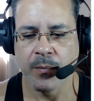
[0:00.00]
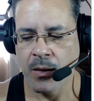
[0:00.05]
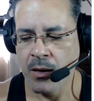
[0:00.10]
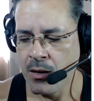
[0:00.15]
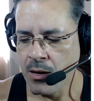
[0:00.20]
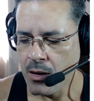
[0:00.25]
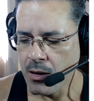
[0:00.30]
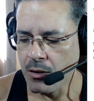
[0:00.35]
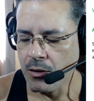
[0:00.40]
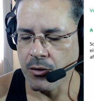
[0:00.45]

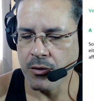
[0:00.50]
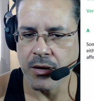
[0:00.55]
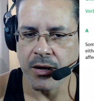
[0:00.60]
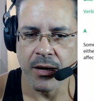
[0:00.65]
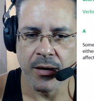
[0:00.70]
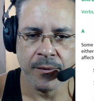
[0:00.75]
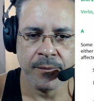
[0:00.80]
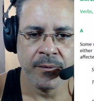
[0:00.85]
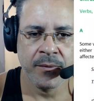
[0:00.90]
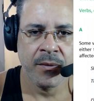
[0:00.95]
Okay,
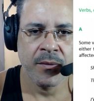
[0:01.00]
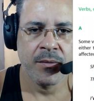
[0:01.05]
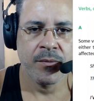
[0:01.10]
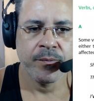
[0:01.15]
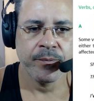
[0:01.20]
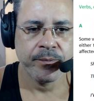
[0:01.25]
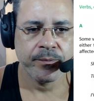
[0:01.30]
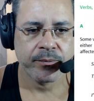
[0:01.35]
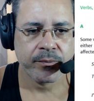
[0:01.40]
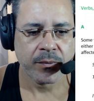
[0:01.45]

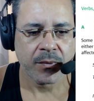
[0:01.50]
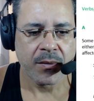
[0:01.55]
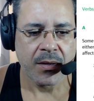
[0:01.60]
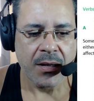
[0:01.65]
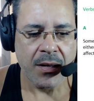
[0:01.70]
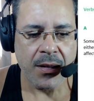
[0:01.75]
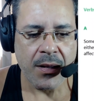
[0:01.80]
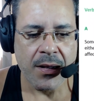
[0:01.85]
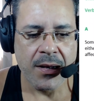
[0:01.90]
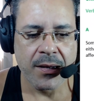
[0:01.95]

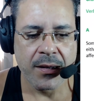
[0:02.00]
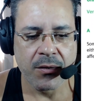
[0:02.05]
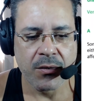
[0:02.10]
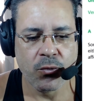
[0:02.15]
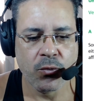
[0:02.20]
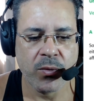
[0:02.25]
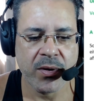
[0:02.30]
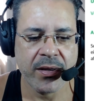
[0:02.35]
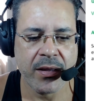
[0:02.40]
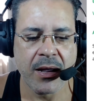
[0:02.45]

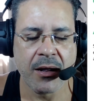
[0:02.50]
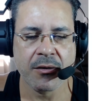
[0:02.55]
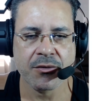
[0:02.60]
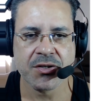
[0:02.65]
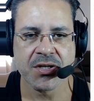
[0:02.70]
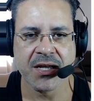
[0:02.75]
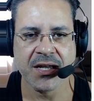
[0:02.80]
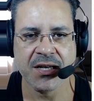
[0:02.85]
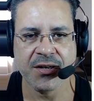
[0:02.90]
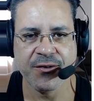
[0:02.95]
without
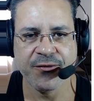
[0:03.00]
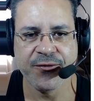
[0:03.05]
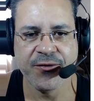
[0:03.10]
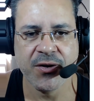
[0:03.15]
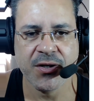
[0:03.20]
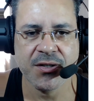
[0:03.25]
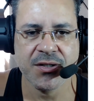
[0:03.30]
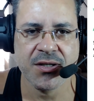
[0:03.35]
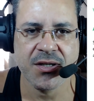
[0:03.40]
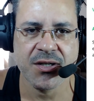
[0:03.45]
any further
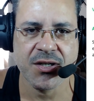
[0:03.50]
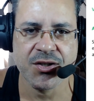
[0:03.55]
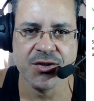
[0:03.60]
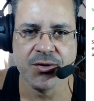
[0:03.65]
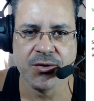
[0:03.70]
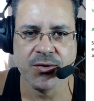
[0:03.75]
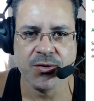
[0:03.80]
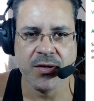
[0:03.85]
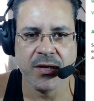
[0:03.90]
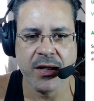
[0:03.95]
ado,
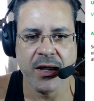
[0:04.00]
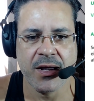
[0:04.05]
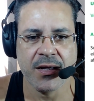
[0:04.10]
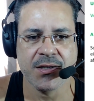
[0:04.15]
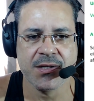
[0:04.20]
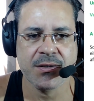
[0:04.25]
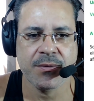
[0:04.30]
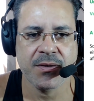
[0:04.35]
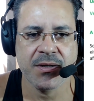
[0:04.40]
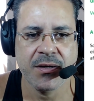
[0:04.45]
let's
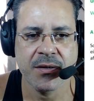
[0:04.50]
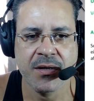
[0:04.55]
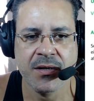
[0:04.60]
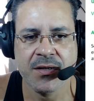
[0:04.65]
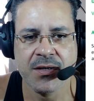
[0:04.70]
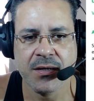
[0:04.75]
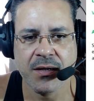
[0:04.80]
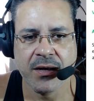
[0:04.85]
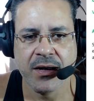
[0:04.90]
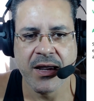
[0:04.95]

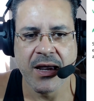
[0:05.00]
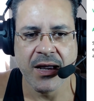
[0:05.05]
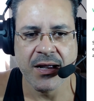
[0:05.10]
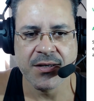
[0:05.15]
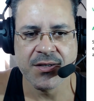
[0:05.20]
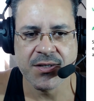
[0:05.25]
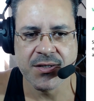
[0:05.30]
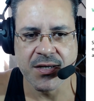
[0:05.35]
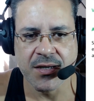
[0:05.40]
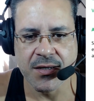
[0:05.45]
get
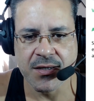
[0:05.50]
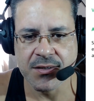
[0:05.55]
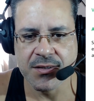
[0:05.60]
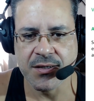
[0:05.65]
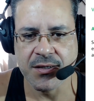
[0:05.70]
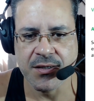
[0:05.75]
started